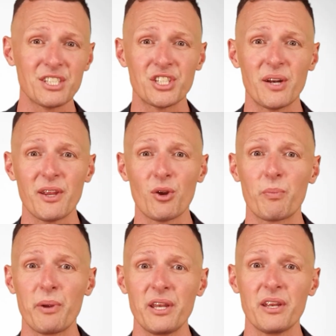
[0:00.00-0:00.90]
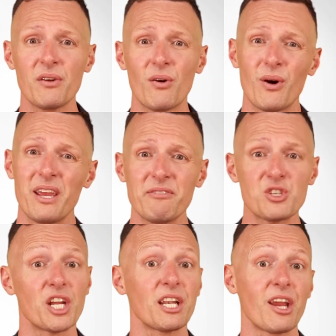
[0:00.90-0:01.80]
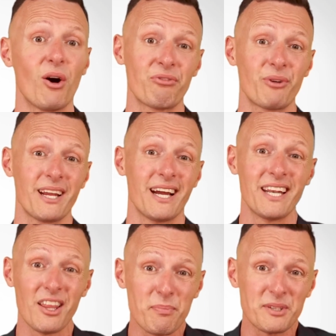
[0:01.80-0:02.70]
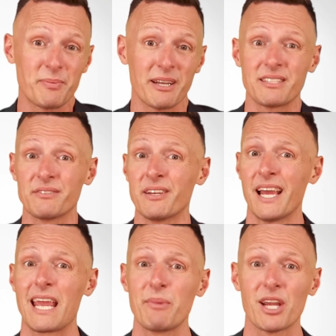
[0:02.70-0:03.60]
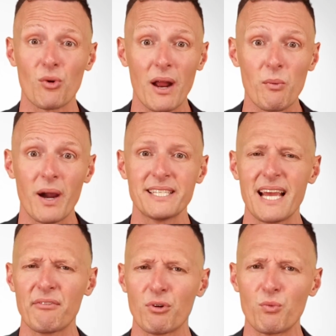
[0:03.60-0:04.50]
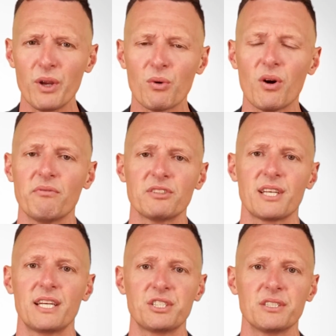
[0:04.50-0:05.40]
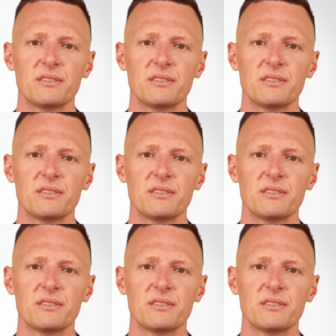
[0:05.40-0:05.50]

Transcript: sharing your opinion or even gently offering another perspective can be a great way to have a real conversation.